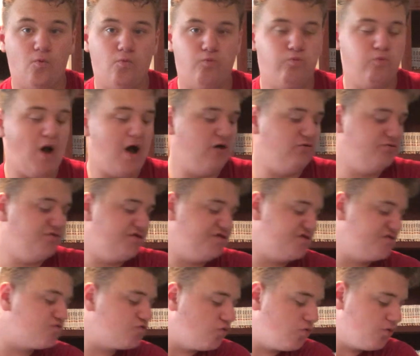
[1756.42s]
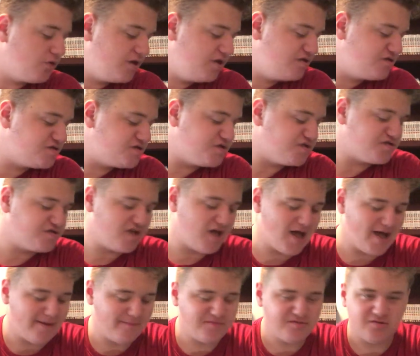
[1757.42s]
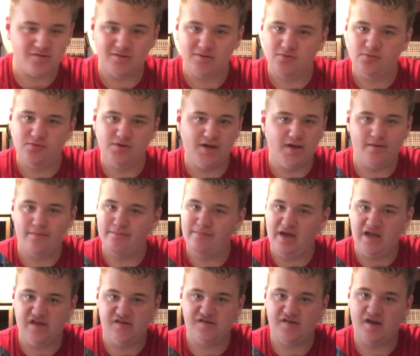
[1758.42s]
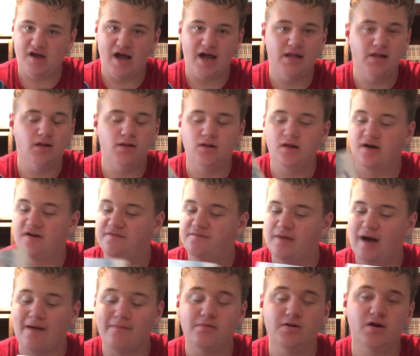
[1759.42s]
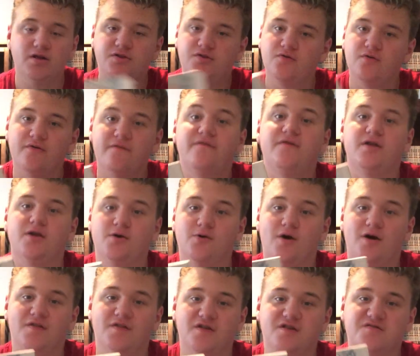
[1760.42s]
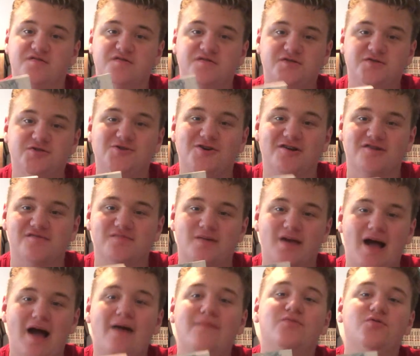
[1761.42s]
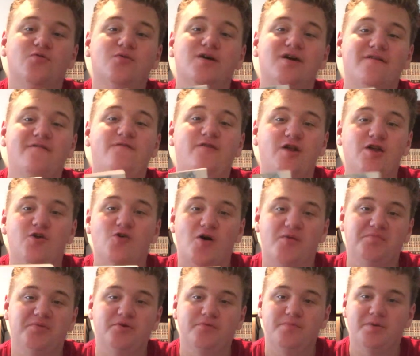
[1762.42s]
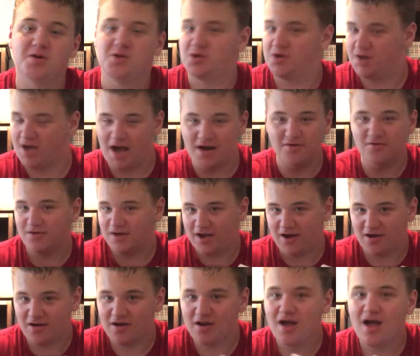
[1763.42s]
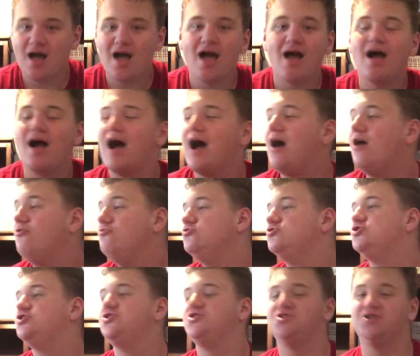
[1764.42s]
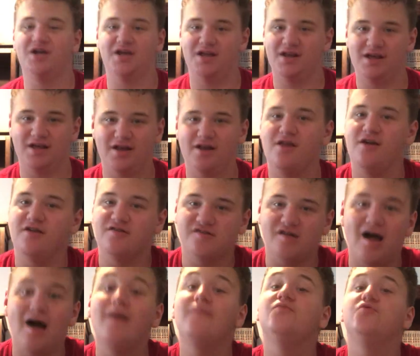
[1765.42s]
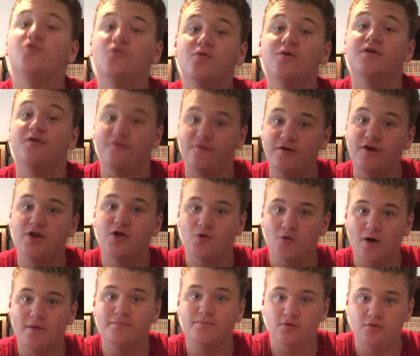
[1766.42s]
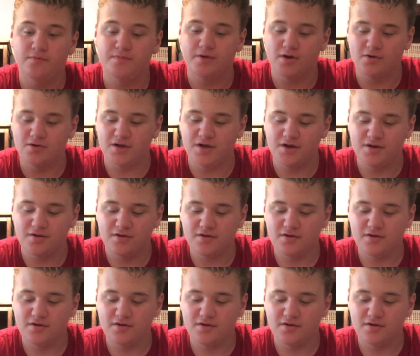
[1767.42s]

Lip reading: Wow, this story is just absolutely amazing. I'm going to do a video on this. Trust me, I'm doing a video on Blue Period. I don't care how shit it is. I'm doing a video on Blue Period.